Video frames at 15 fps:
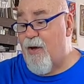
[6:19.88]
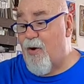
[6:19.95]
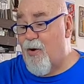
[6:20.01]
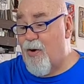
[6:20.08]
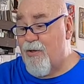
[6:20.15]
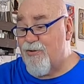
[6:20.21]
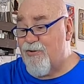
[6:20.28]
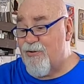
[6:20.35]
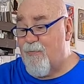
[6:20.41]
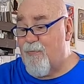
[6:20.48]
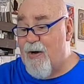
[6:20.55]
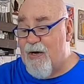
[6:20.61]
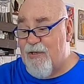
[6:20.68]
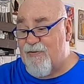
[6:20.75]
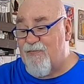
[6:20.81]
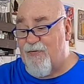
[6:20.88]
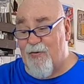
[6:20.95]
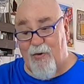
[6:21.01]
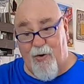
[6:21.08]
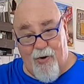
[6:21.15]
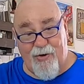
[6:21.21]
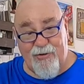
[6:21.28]
Orange. Passion fruit,
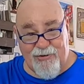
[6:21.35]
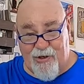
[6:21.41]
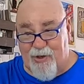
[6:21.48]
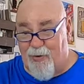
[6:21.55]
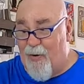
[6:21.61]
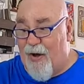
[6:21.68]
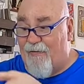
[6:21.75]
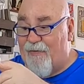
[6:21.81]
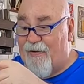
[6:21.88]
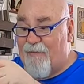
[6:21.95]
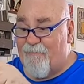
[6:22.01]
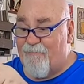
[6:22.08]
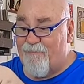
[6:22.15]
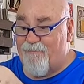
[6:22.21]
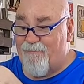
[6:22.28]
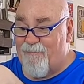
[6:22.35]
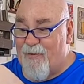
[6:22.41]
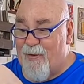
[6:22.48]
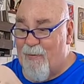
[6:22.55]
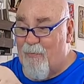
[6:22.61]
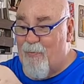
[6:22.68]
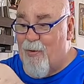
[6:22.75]
orange and guava.
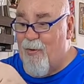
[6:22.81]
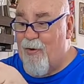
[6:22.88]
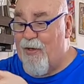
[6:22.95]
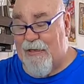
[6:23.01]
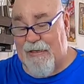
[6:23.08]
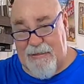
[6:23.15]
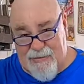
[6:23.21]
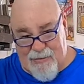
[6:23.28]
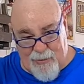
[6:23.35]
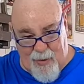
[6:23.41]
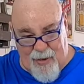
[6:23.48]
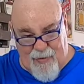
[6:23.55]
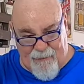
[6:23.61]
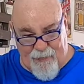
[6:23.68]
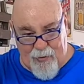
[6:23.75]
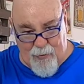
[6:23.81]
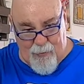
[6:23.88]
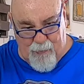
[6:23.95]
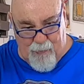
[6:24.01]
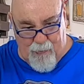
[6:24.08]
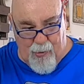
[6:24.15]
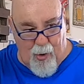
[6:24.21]
Pog. There's quite a few
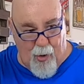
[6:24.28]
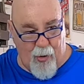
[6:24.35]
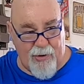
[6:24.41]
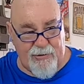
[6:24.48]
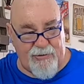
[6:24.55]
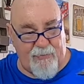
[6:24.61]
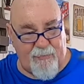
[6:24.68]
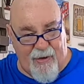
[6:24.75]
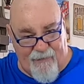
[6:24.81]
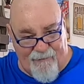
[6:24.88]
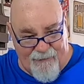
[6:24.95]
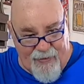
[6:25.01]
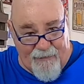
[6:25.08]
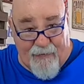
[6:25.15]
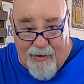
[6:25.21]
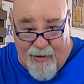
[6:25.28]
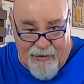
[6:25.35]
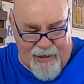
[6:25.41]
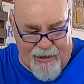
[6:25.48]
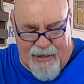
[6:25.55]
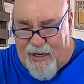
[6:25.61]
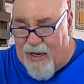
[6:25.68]
pogs, but I've never had
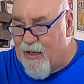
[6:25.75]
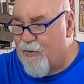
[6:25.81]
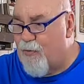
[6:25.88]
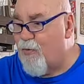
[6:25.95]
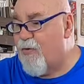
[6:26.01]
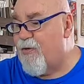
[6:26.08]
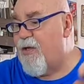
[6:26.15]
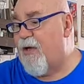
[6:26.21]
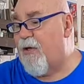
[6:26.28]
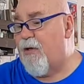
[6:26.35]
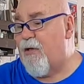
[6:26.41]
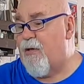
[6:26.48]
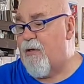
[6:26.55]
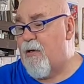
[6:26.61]
any, I don't think.